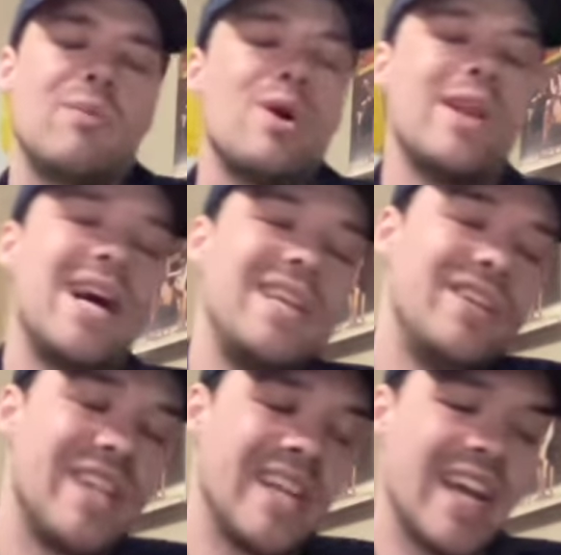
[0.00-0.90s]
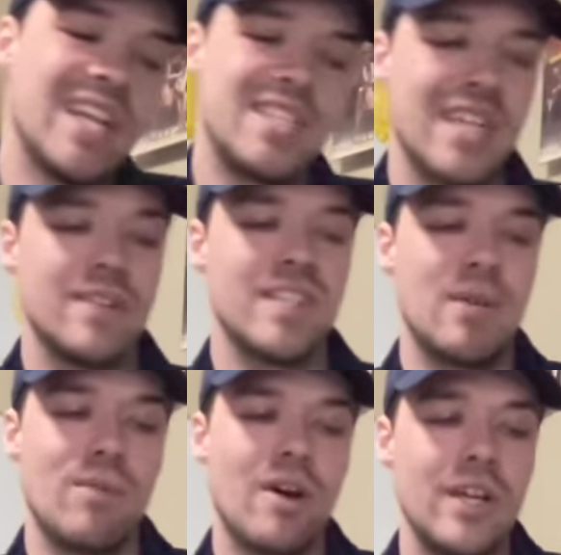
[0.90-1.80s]
I wrote on here that it kind of sounds
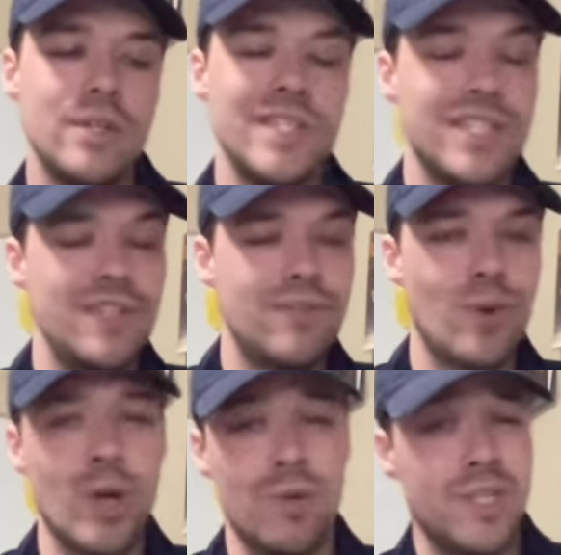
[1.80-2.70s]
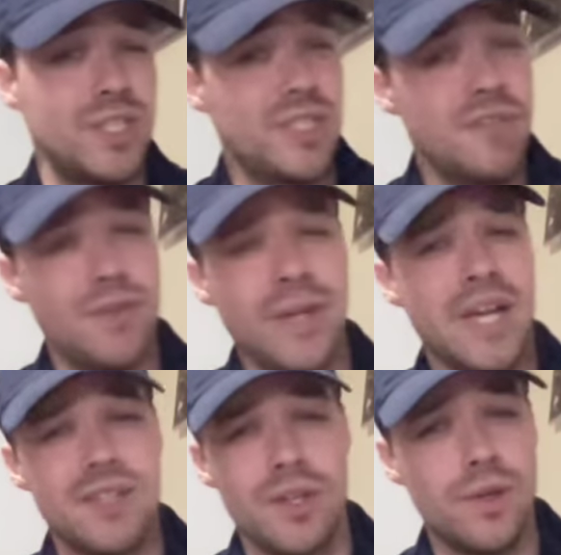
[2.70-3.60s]
like Mario 64, which if you
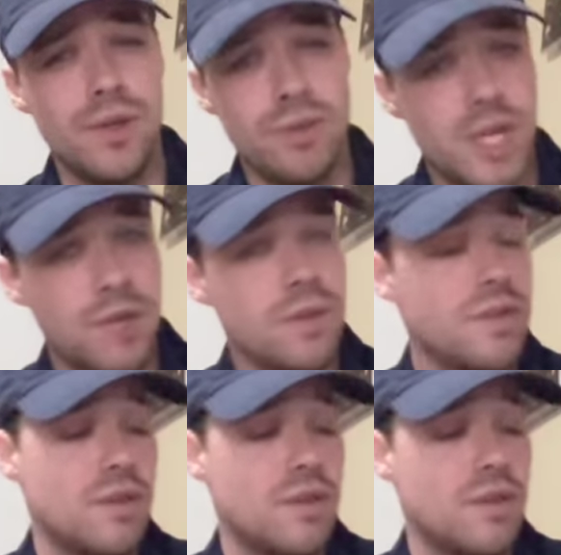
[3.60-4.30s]
guys know, you know,